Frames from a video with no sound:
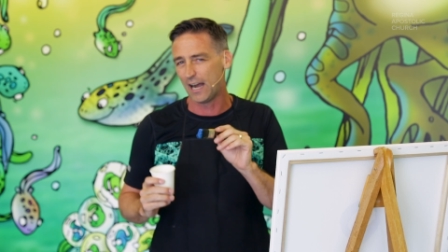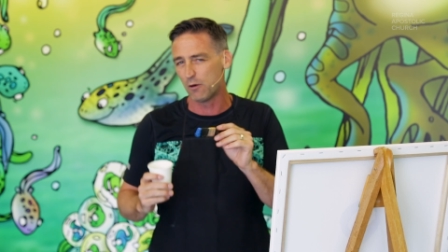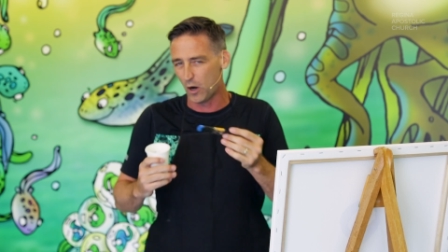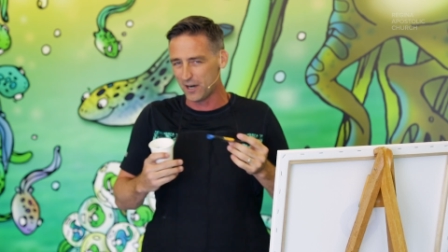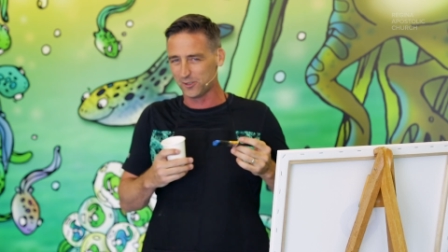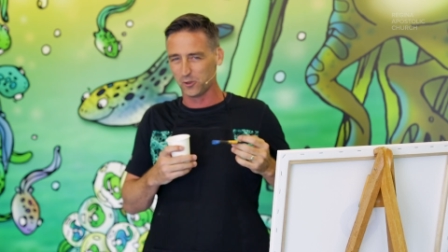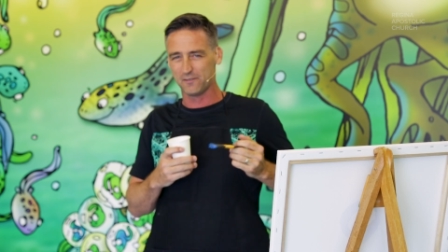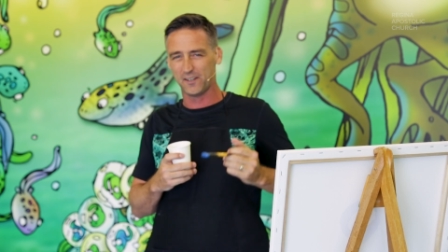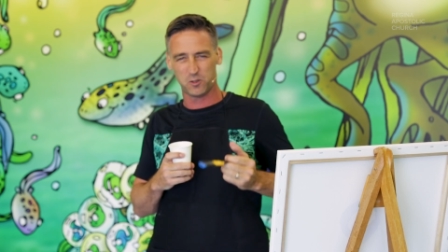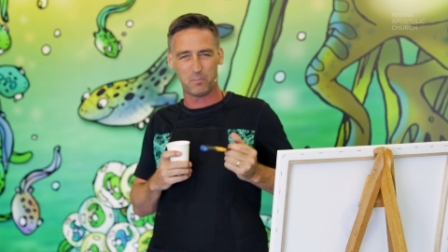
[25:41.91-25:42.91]
I wear it sort
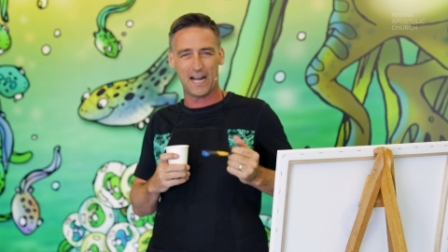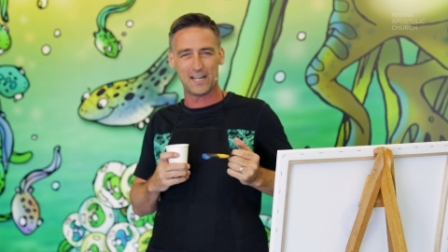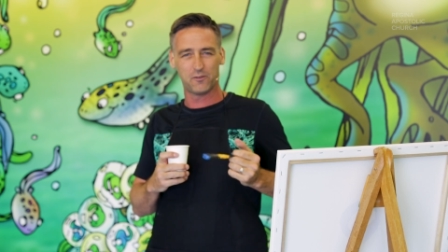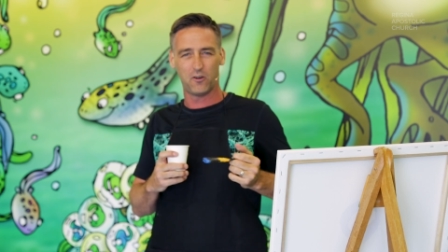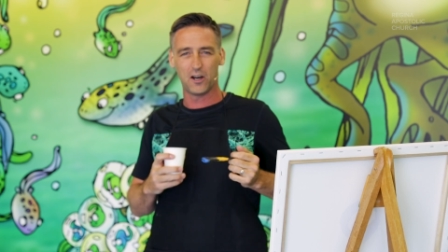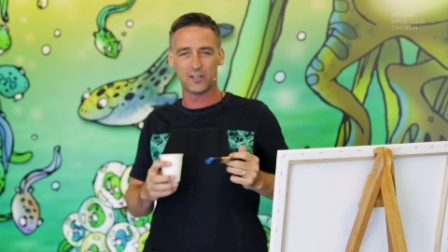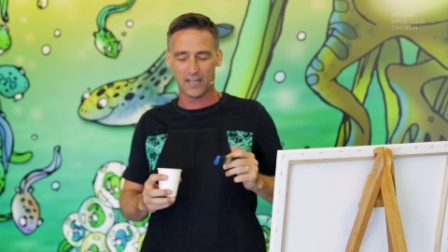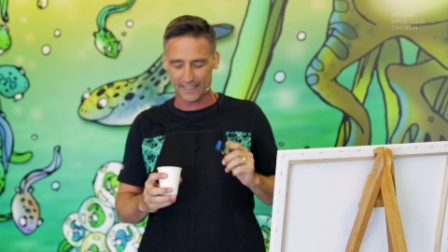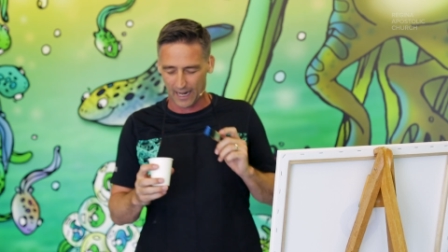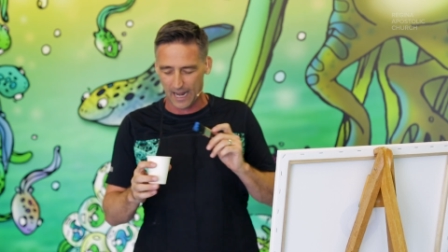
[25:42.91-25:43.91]
of as a badge of honor,
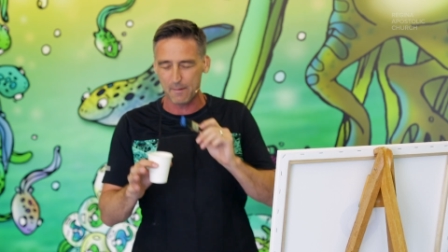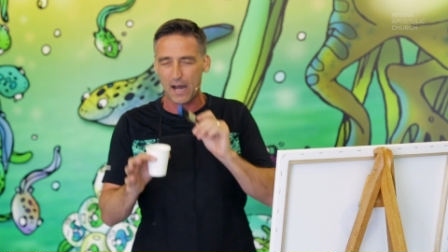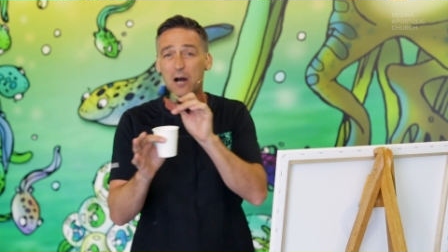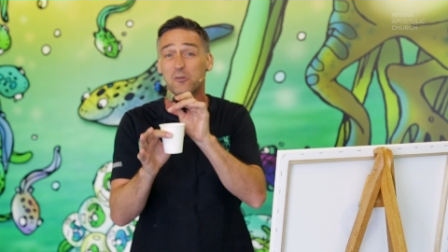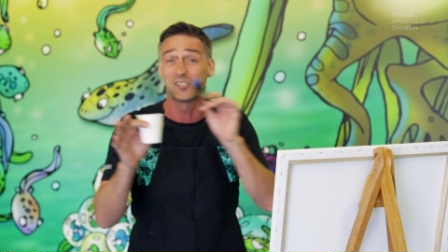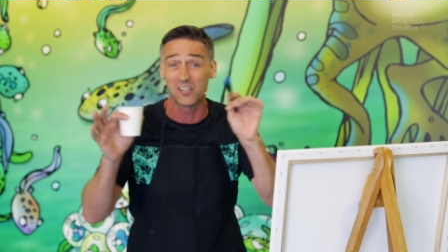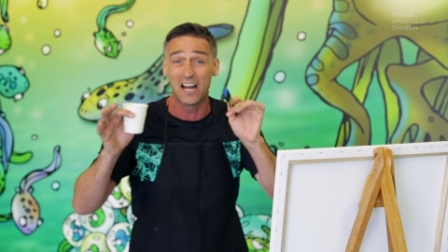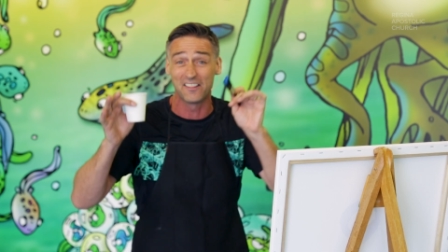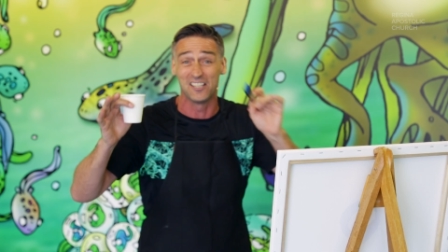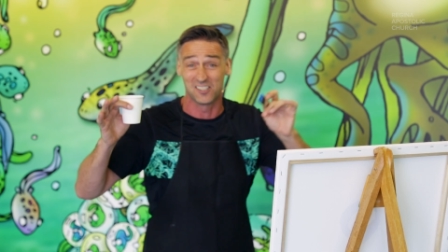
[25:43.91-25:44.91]
like I'm
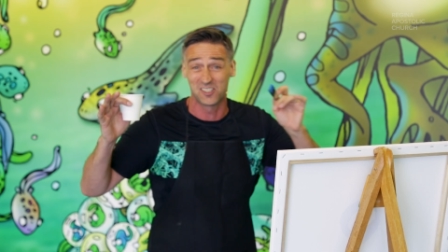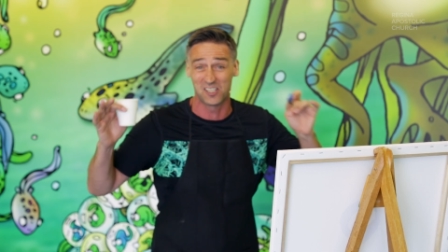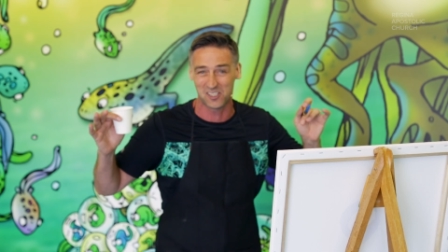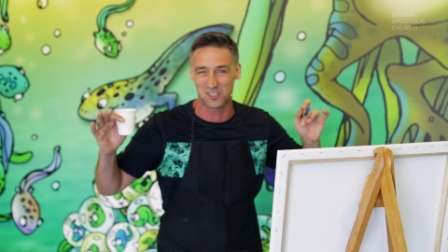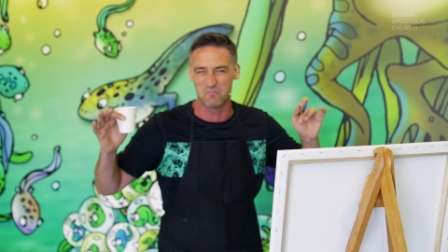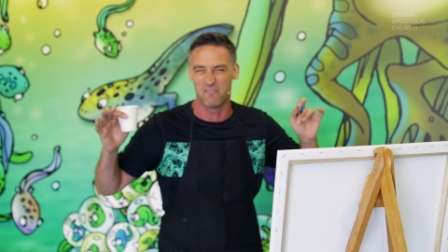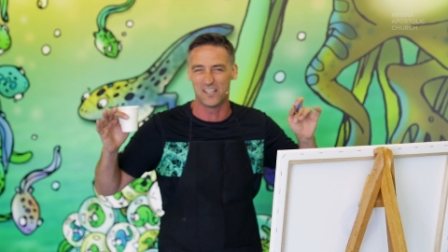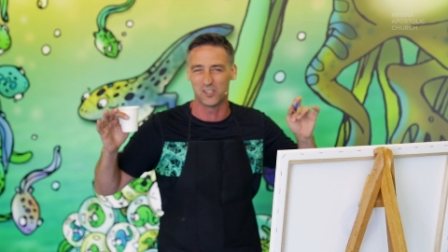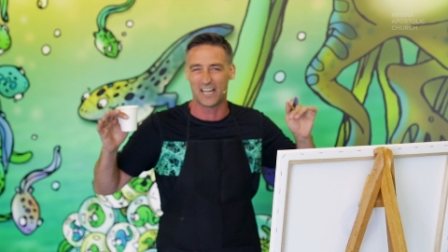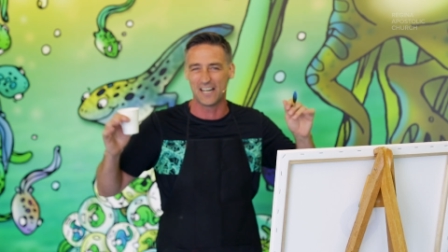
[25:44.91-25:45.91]
outside the system of
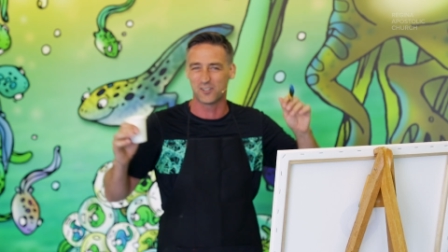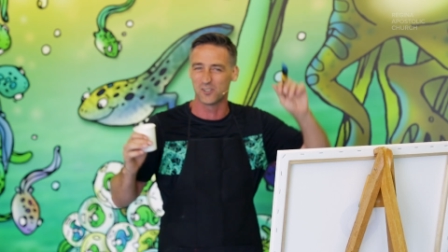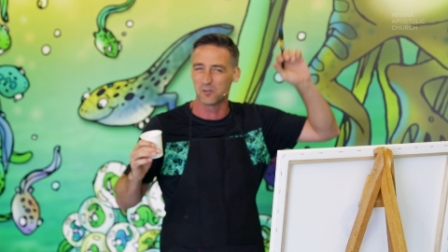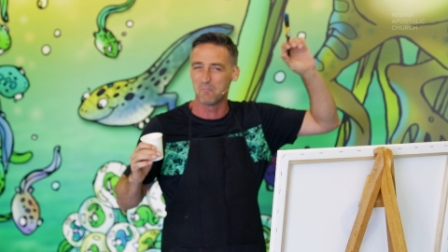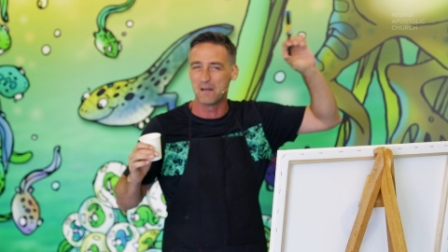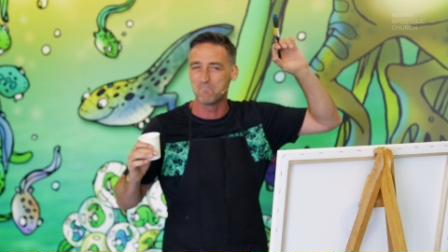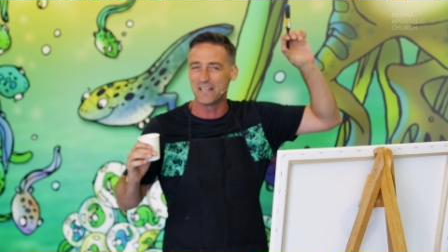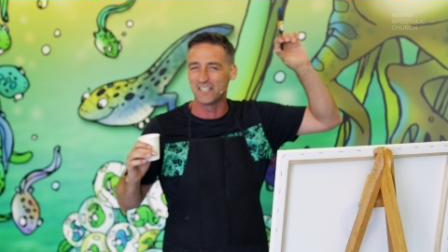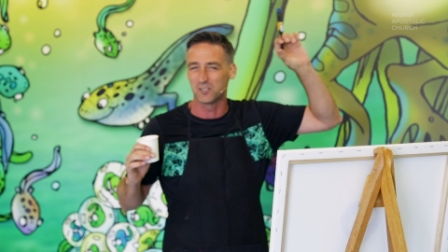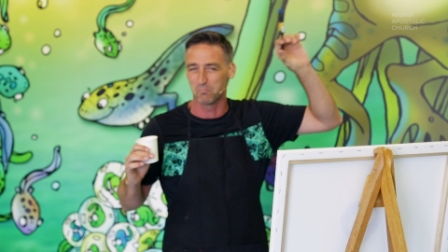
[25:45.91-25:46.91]
education, so my
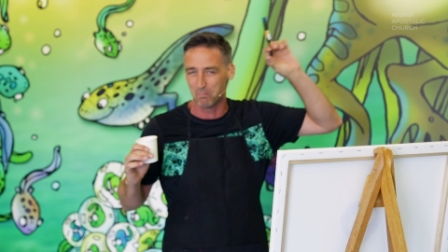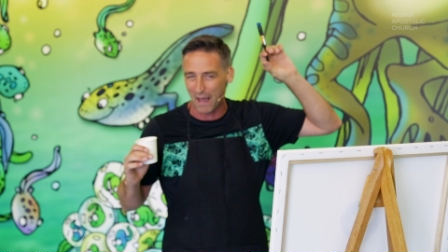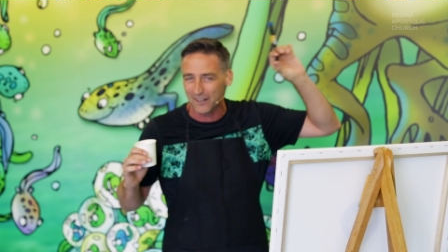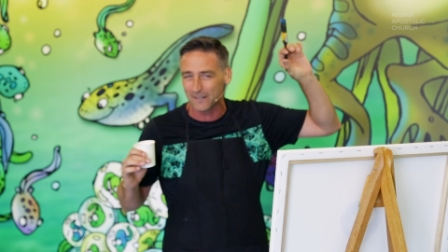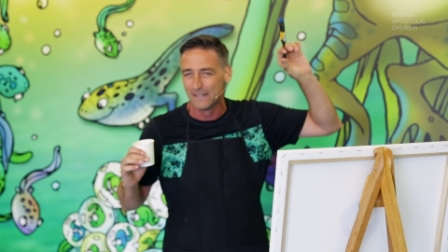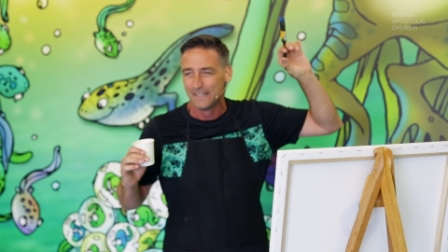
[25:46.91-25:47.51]
opinion's better.